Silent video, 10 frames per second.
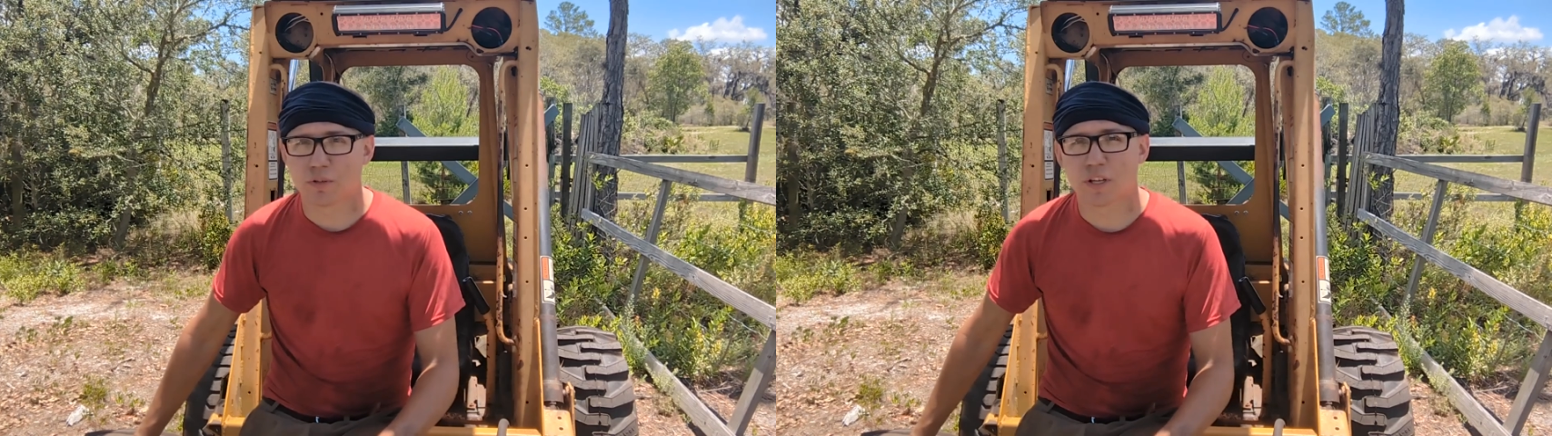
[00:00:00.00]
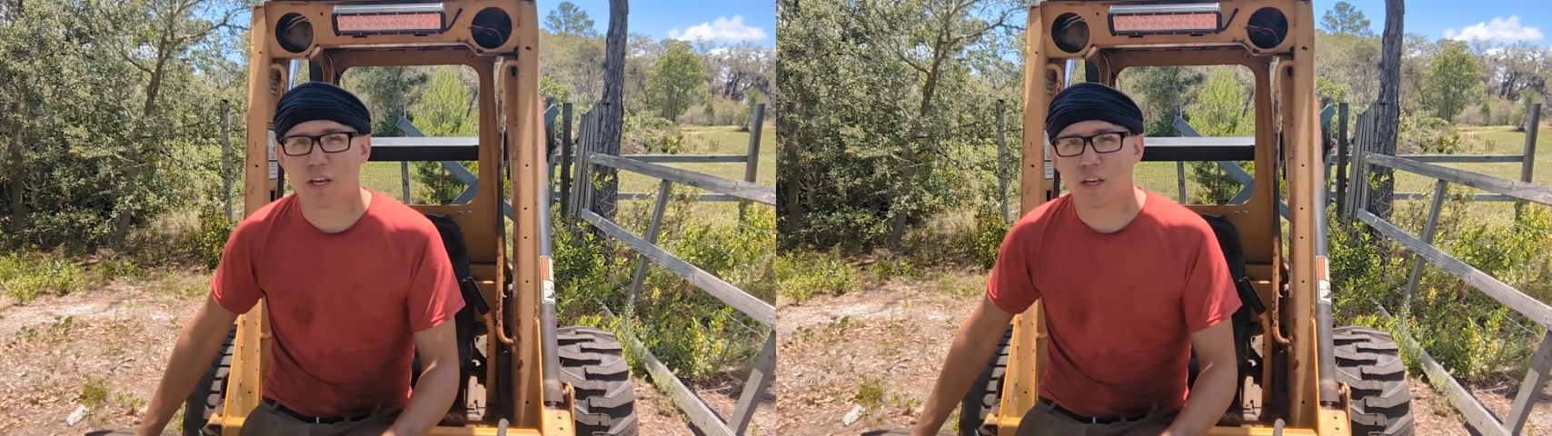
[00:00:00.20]

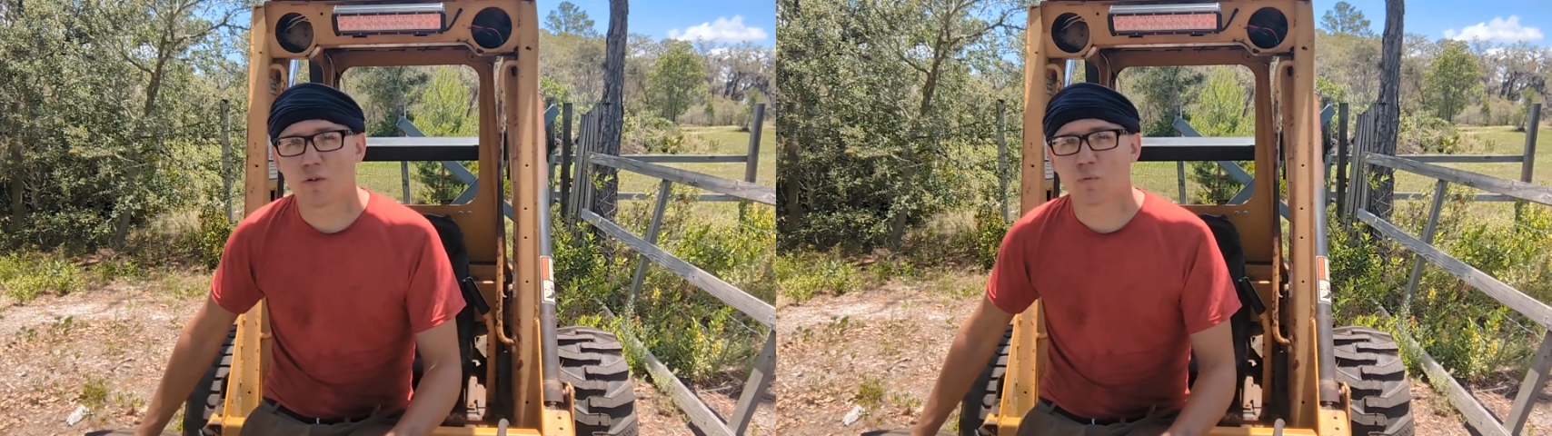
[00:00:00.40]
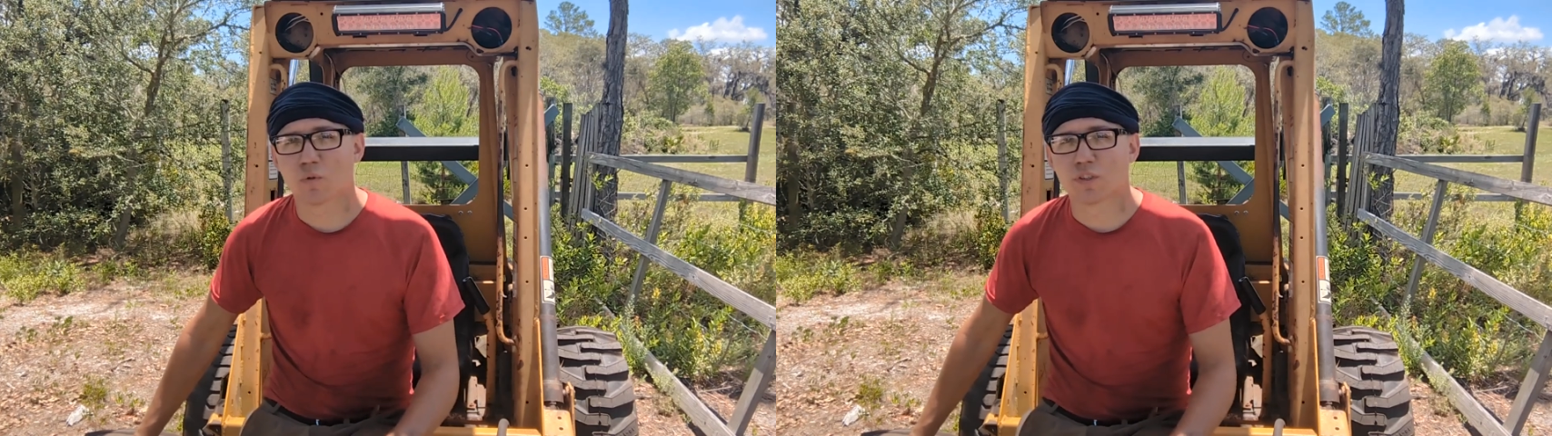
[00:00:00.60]
to
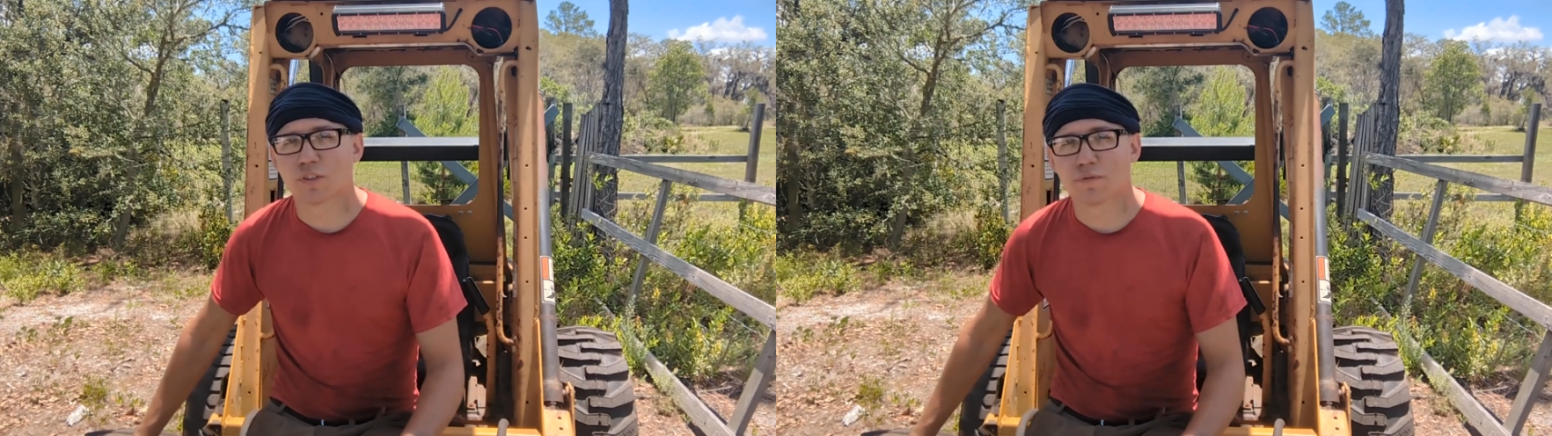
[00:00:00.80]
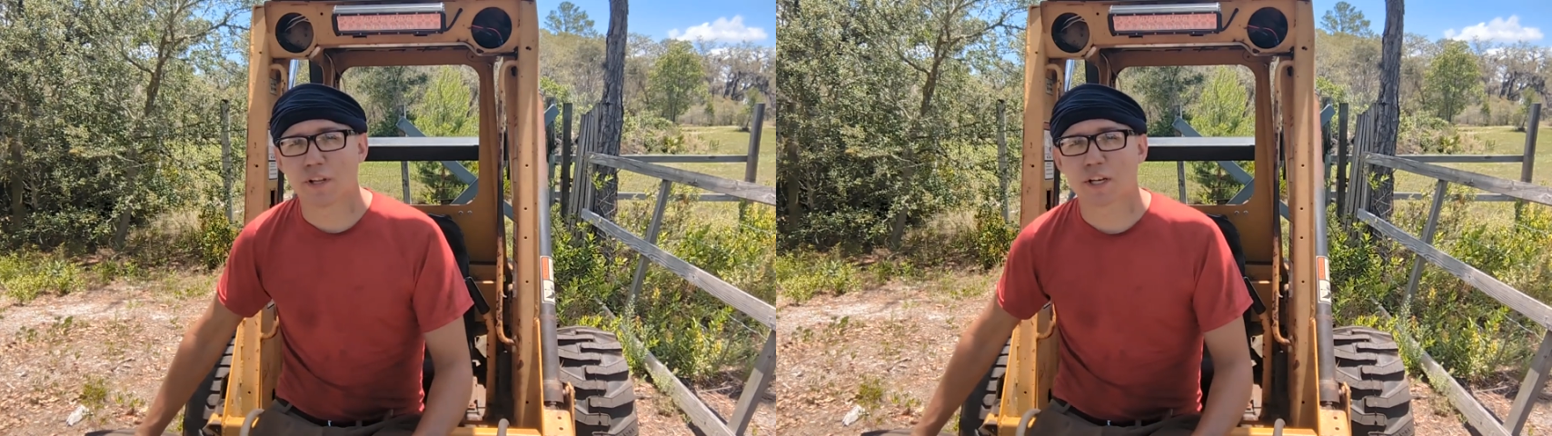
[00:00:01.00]
get was
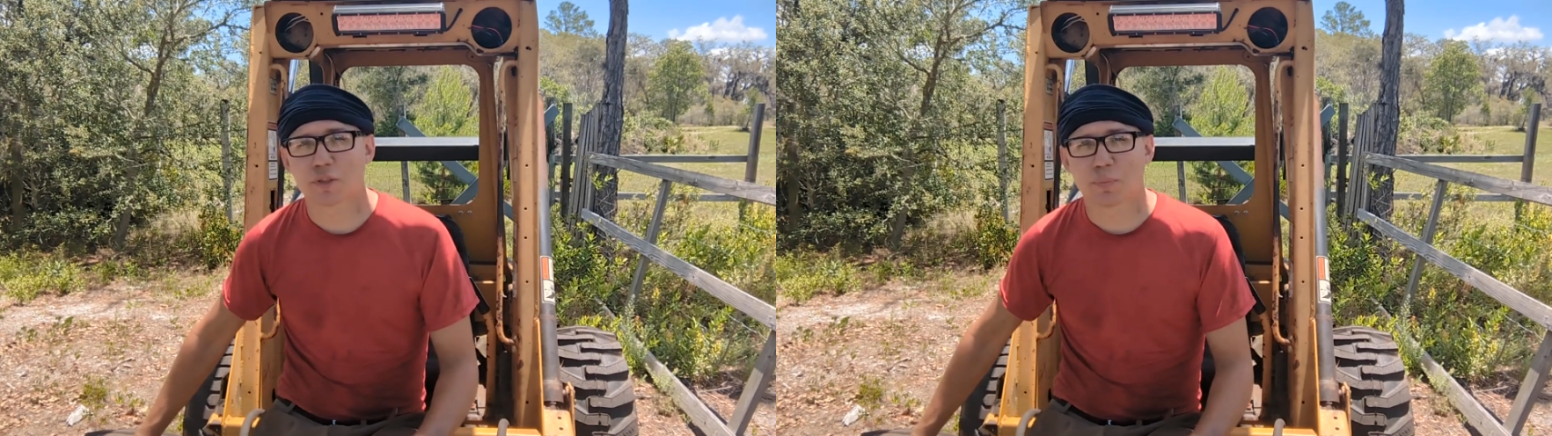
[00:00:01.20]
the flex